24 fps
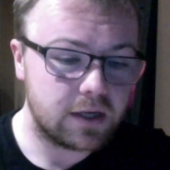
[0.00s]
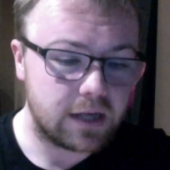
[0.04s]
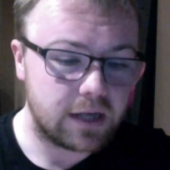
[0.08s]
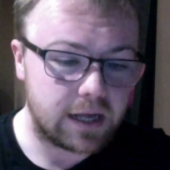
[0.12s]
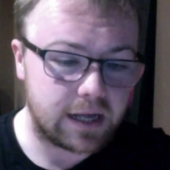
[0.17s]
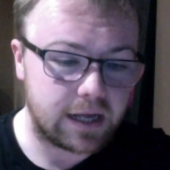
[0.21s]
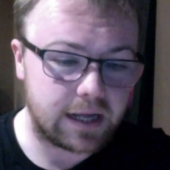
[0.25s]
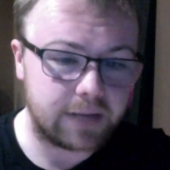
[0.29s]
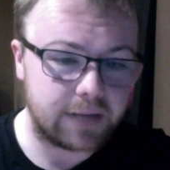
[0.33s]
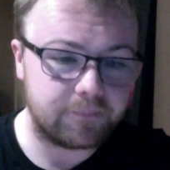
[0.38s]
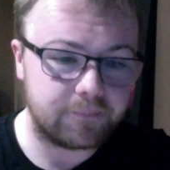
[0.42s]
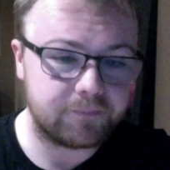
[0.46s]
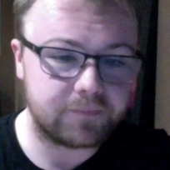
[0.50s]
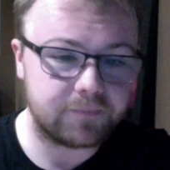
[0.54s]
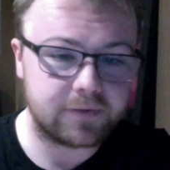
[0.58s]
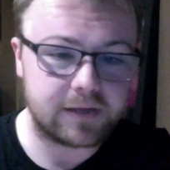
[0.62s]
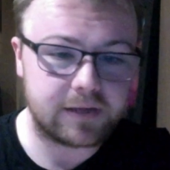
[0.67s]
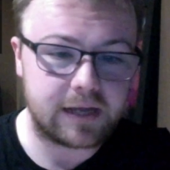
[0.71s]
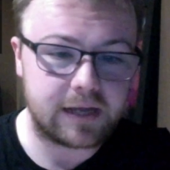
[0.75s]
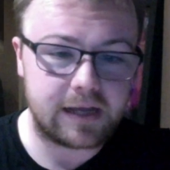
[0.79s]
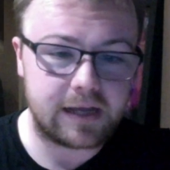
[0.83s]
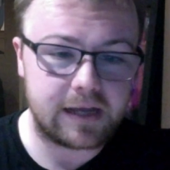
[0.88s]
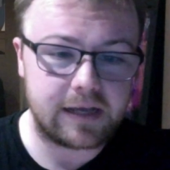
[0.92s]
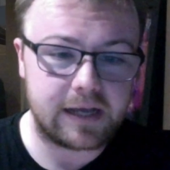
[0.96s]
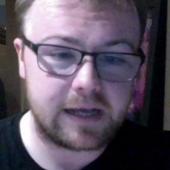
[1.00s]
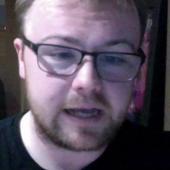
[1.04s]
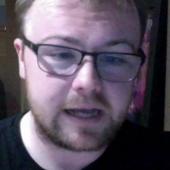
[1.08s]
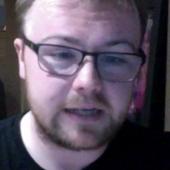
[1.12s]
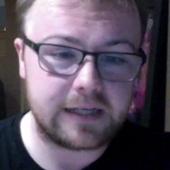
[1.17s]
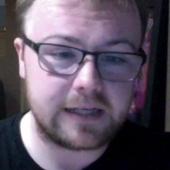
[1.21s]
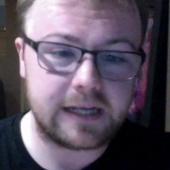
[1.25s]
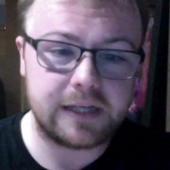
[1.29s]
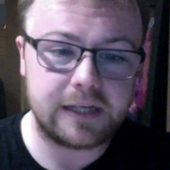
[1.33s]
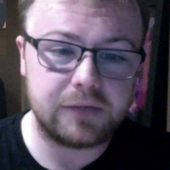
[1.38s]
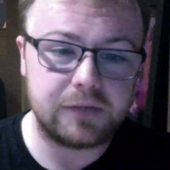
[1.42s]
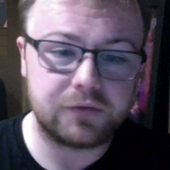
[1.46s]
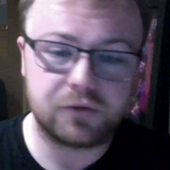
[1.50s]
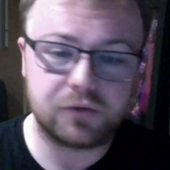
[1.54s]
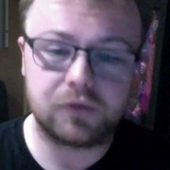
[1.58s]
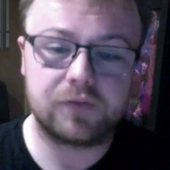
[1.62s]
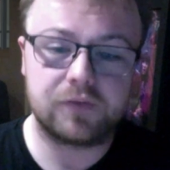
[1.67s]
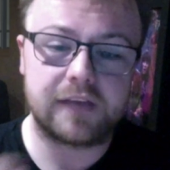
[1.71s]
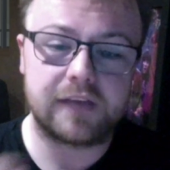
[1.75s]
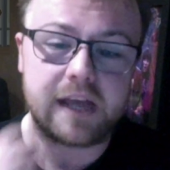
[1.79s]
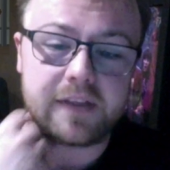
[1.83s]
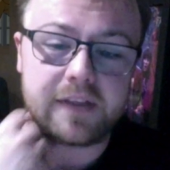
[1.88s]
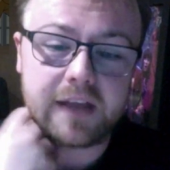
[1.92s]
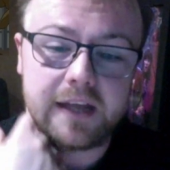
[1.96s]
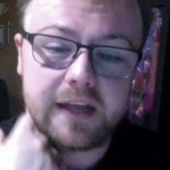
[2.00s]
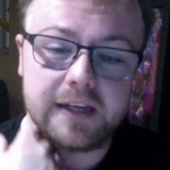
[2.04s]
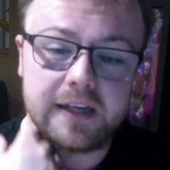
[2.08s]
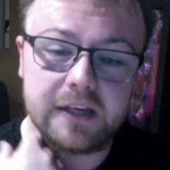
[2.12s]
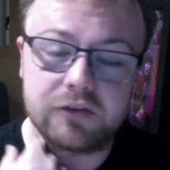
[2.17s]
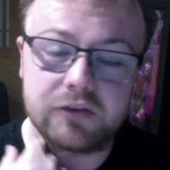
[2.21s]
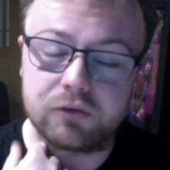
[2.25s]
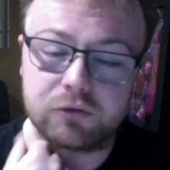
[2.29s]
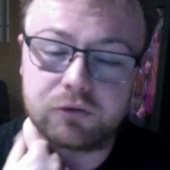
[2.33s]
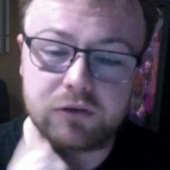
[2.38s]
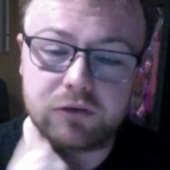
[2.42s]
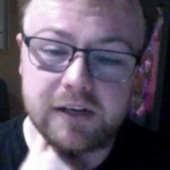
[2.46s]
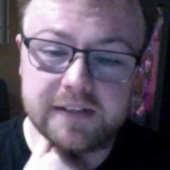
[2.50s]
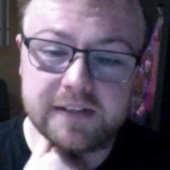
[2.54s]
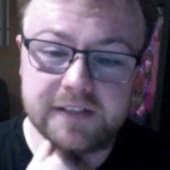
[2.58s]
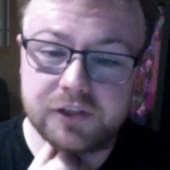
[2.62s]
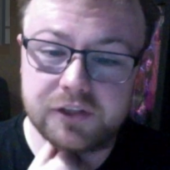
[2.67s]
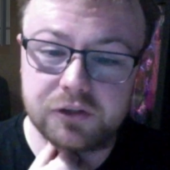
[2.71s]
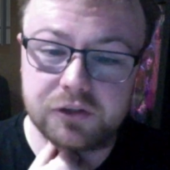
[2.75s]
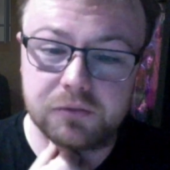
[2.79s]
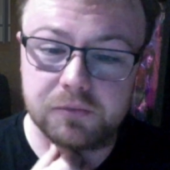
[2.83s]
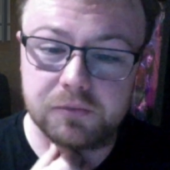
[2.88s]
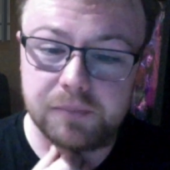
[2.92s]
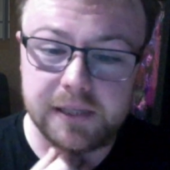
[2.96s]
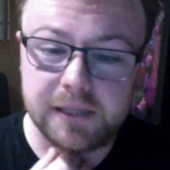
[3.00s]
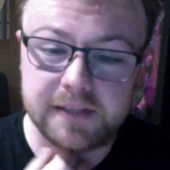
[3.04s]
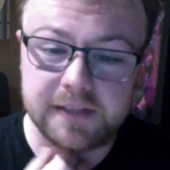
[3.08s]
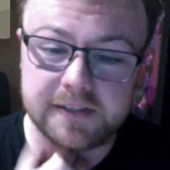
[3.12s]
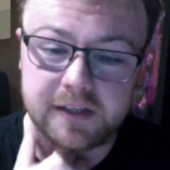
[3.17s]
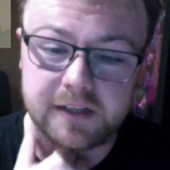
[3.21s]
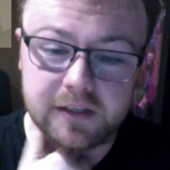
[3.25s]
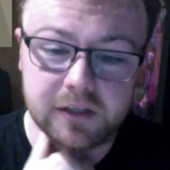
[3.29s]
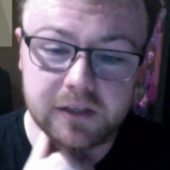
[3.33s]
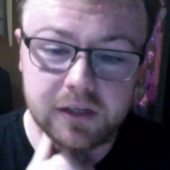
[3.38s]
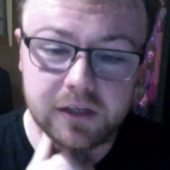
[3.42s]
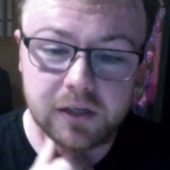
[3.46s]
And yeah, you sort of get that initial transition with Peter.